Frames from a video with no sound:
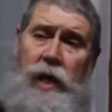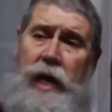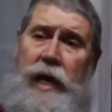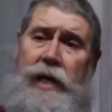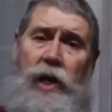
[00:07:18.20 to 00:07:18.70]

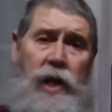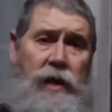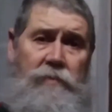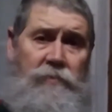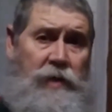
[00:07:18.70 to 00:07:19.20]
and
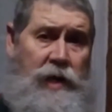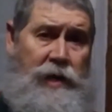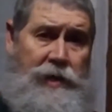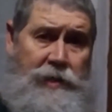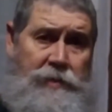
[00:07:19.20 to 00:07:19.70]
love
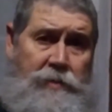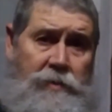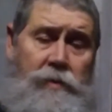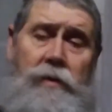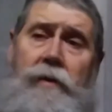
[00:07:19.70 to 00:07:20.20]
God.
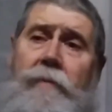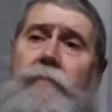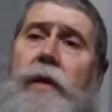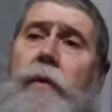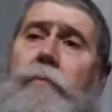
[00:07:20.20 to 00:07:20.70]
Now,